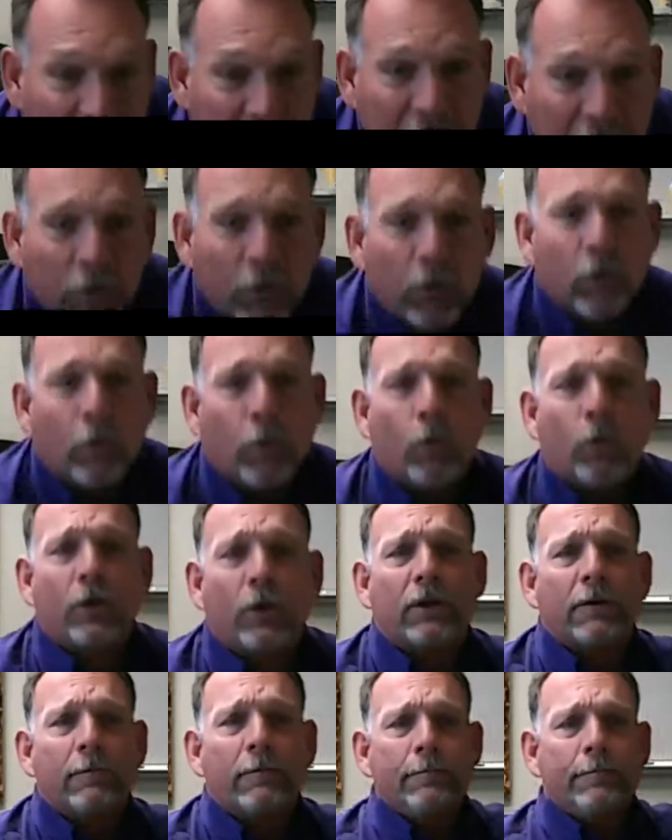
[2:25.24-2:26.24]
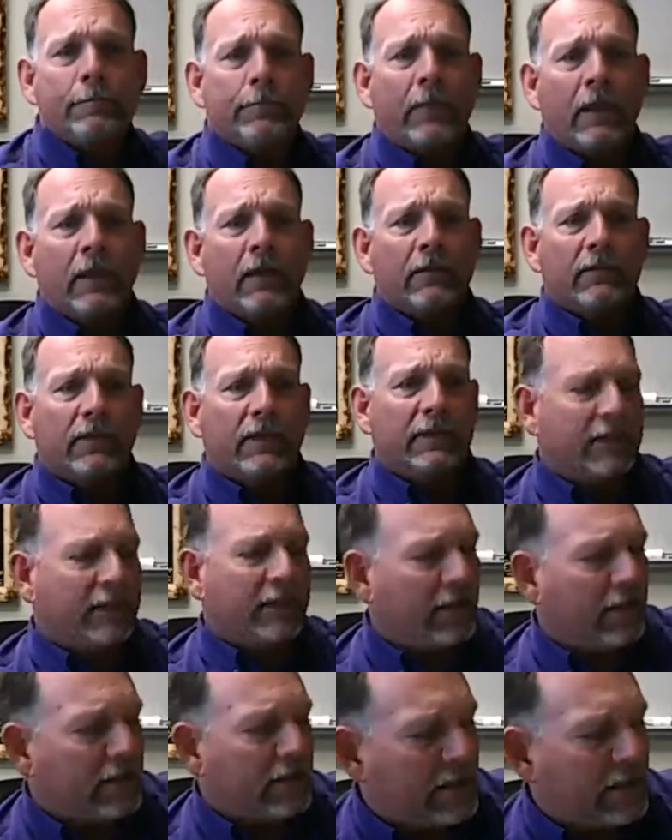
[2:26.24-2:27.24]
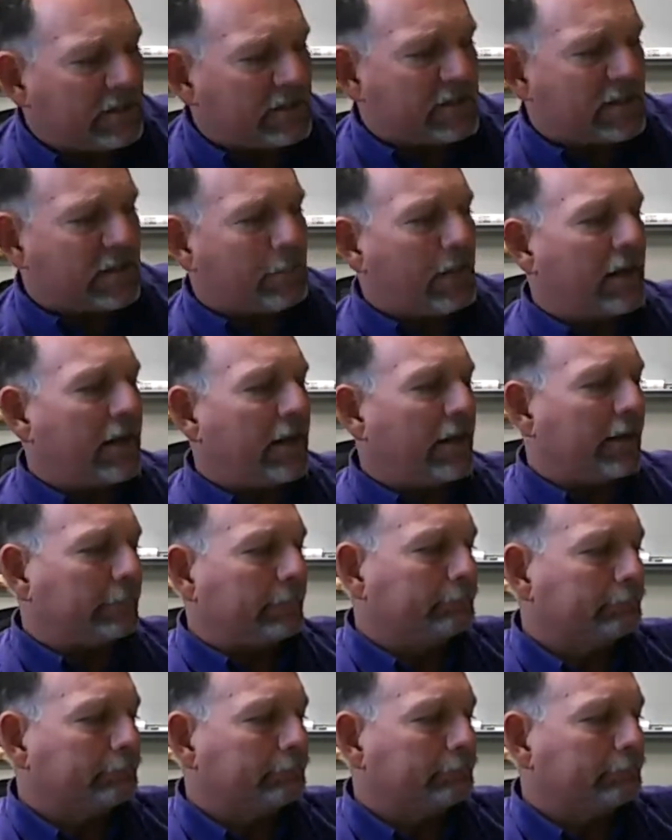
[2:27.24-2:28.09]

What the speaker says: the order that the kit needs to be in.